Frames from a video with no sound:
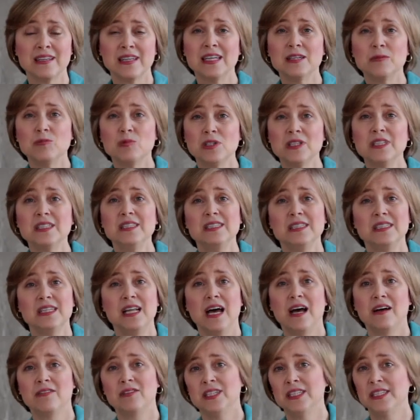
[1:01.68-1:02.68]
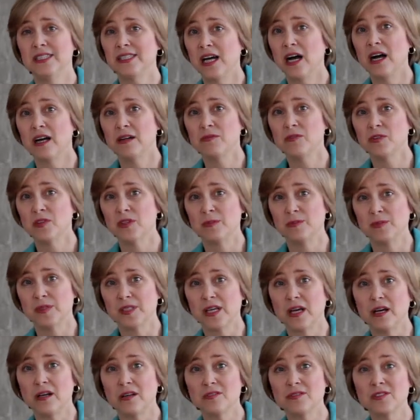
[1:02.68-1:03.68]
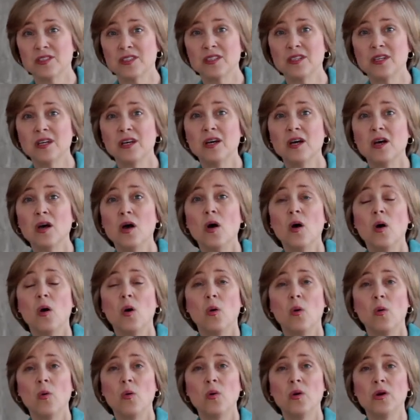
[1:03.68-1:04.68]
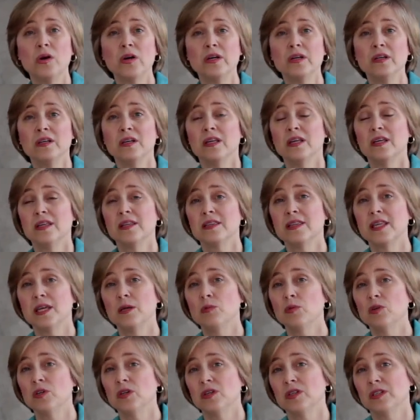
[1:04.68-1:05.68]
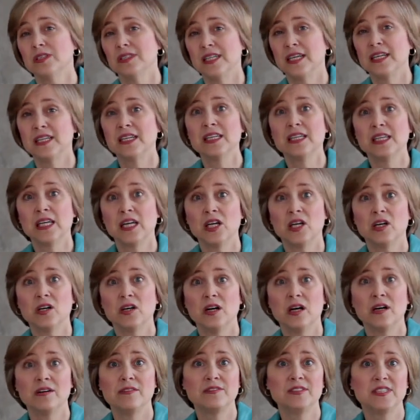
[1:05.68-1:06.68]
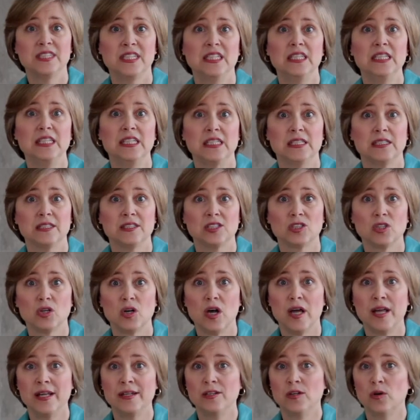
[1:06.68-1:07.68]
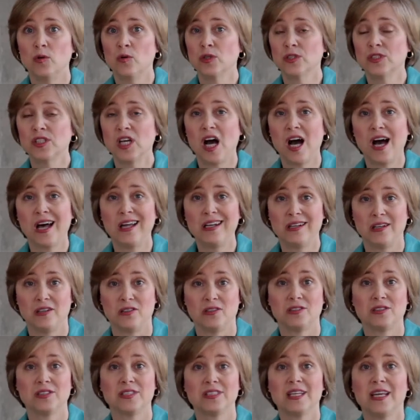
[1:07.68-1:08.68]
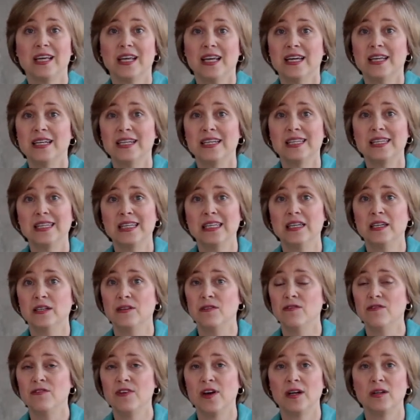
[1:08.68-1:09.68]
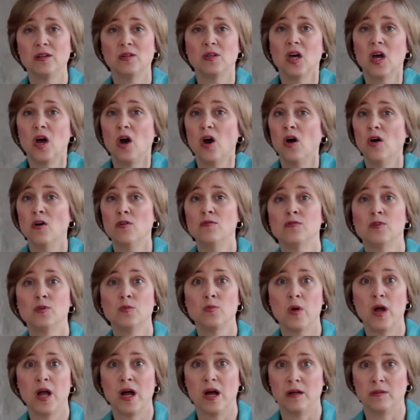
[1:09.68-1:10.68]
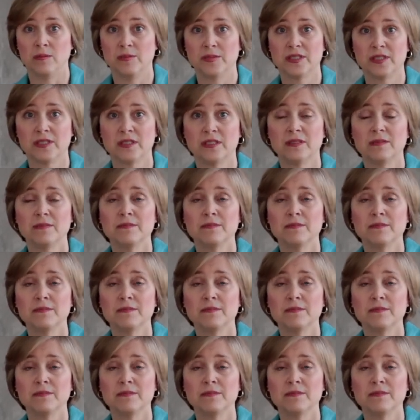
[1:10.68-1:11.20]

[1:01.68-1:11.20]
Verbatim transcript: and they really didn't have any time for themselves. Or they were taking care of teens or toddlers and again felt overwhelmed.